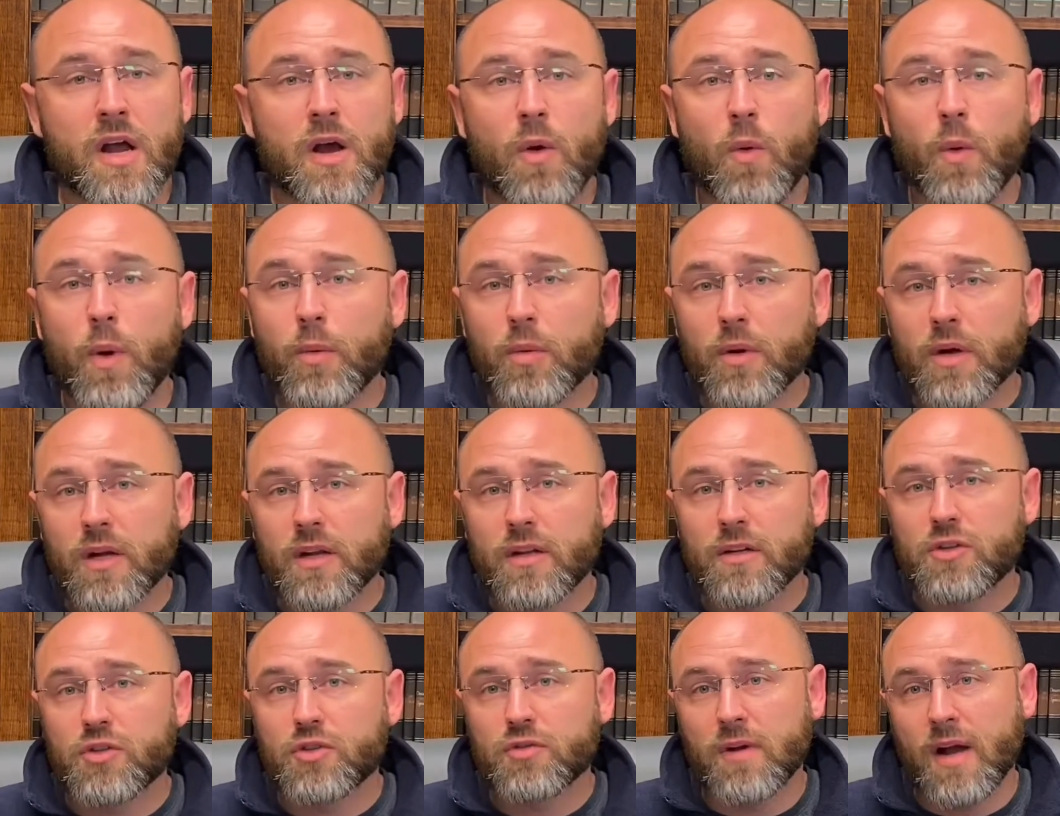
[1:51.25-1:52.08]
we were going
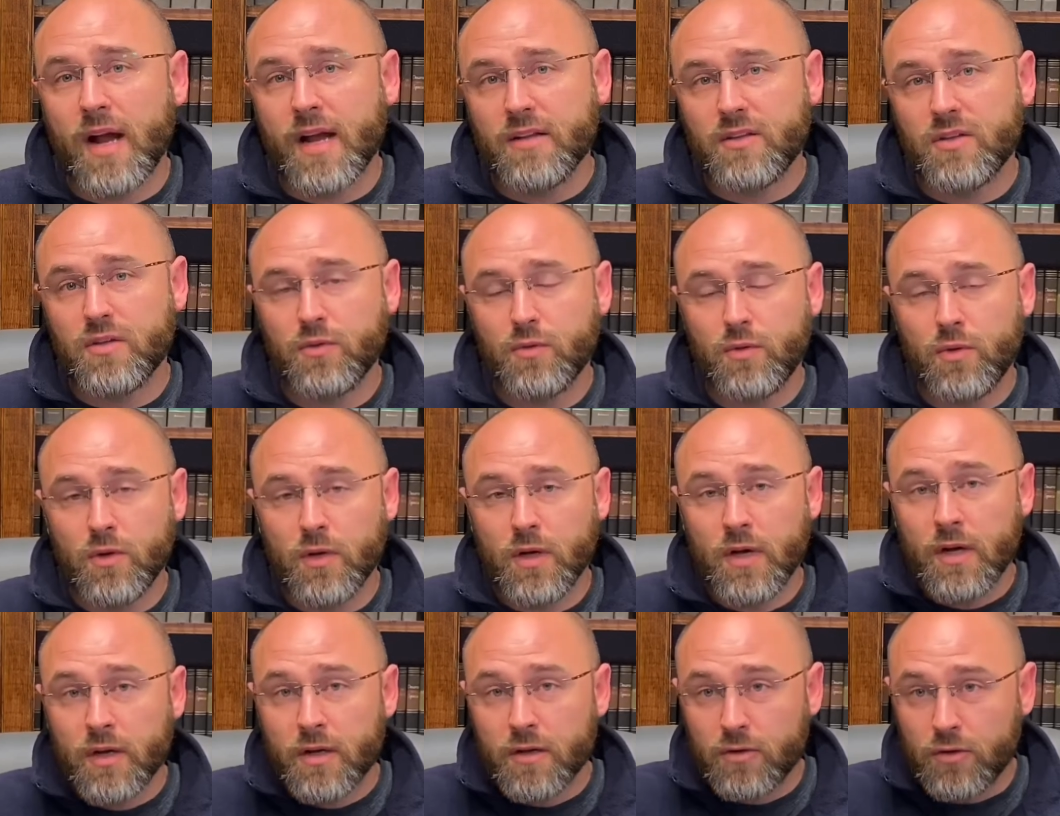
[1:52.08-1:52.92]
to try to
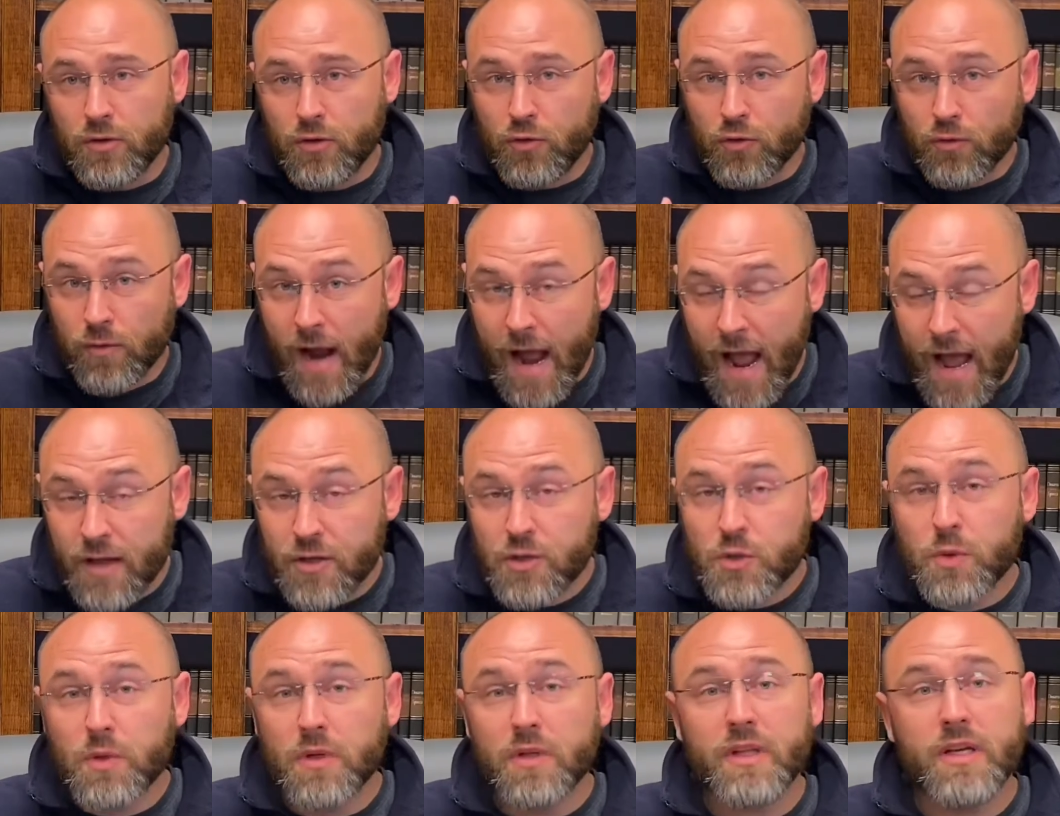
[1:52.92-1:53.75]

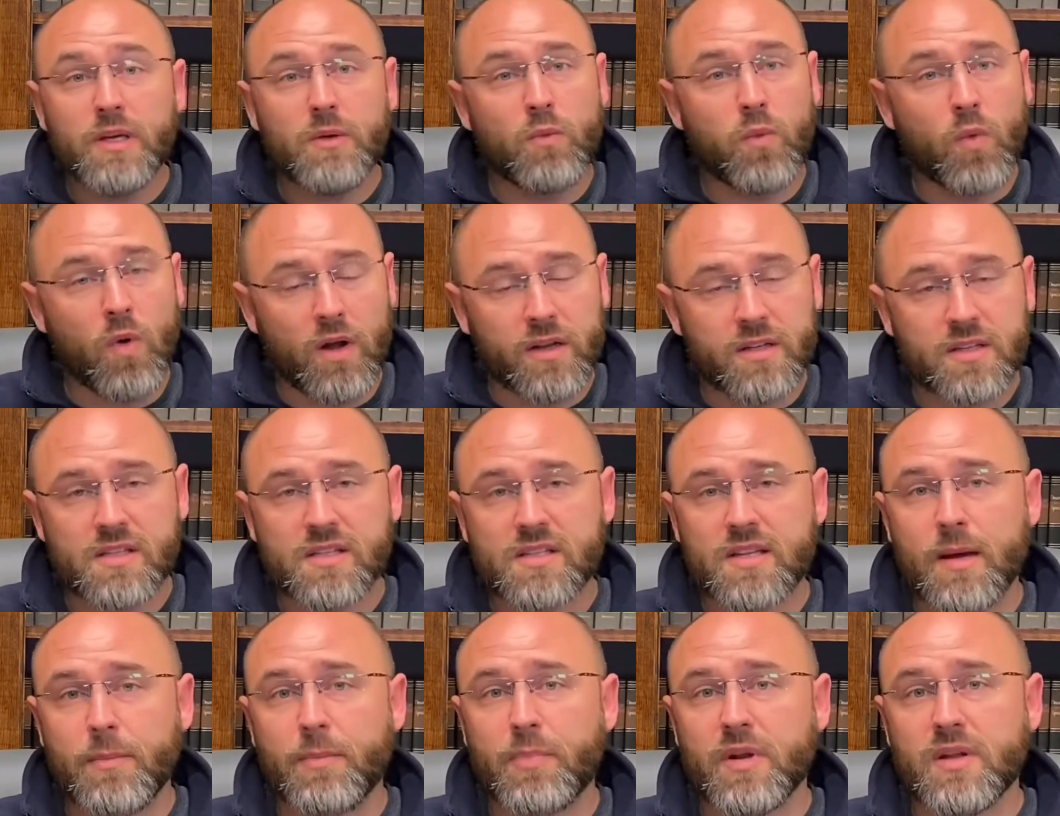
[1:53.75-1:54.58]
gradually, one
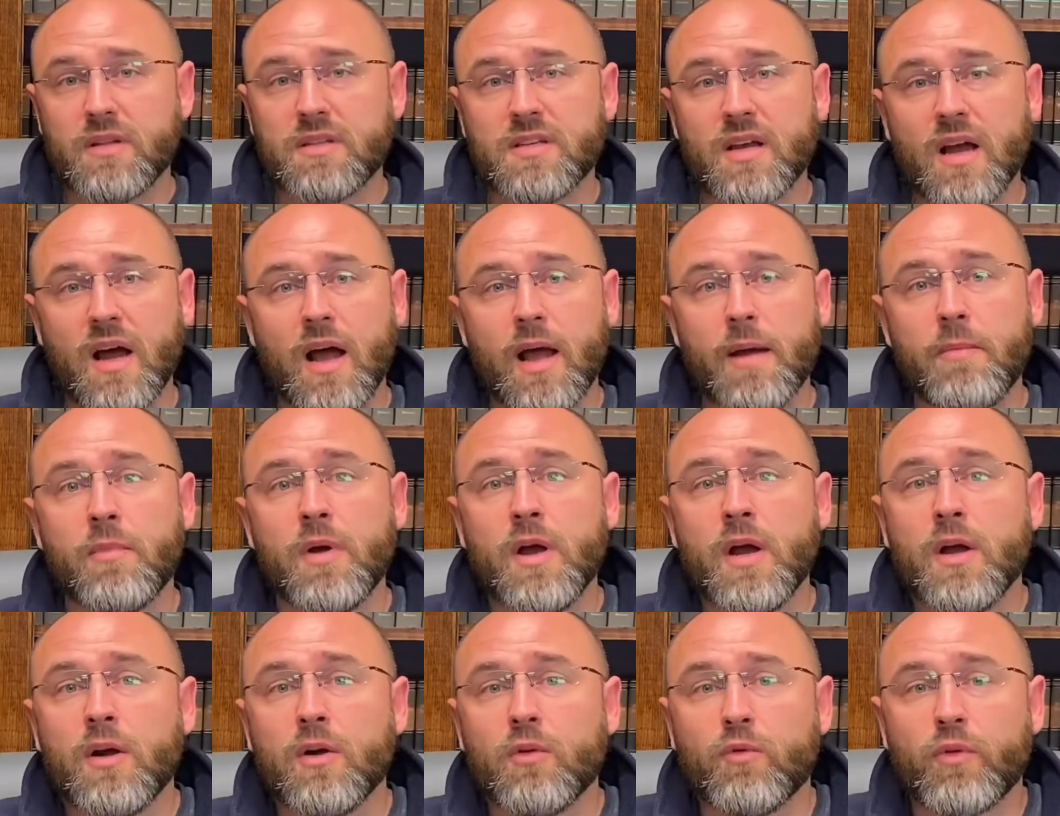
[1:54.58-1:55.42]
step at a time,
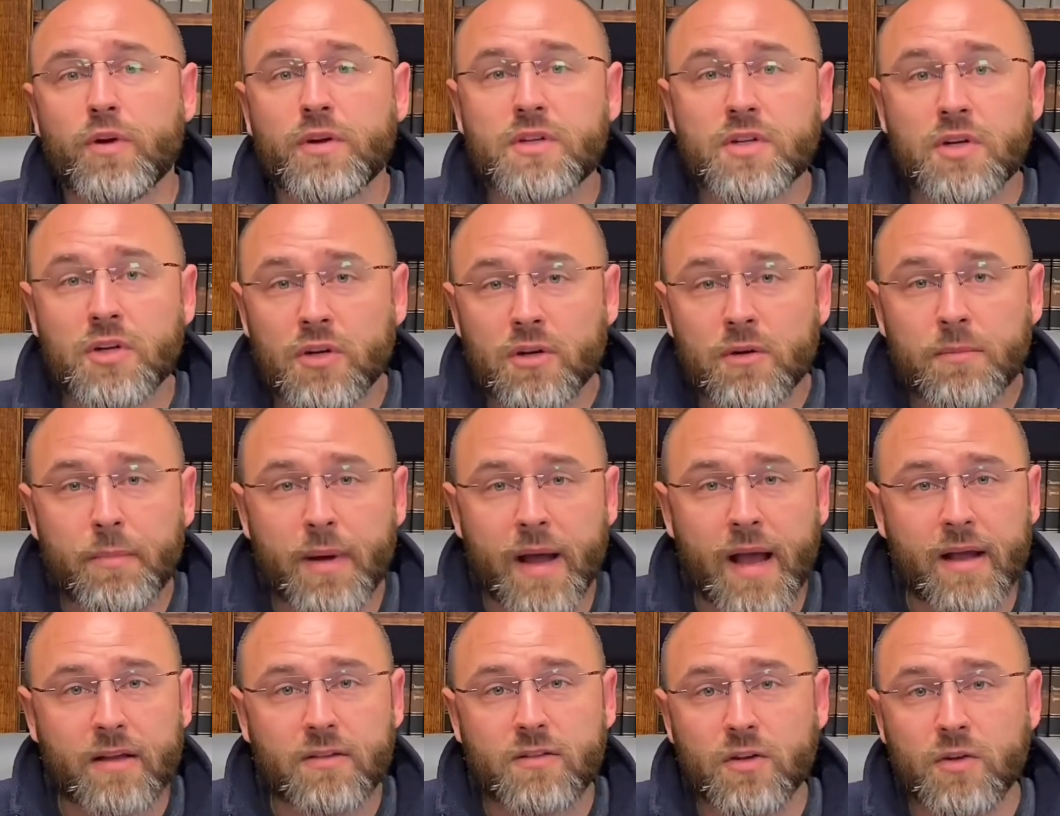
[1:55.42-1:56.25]
return
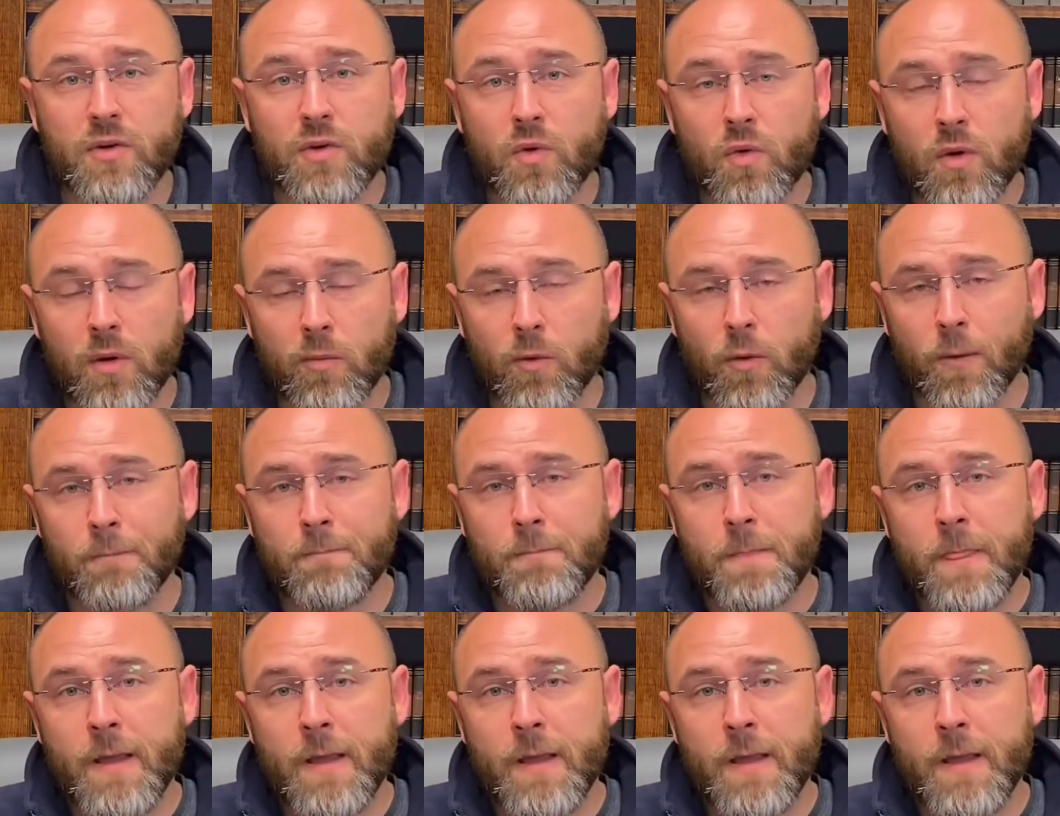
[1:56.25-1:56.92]
back to normal.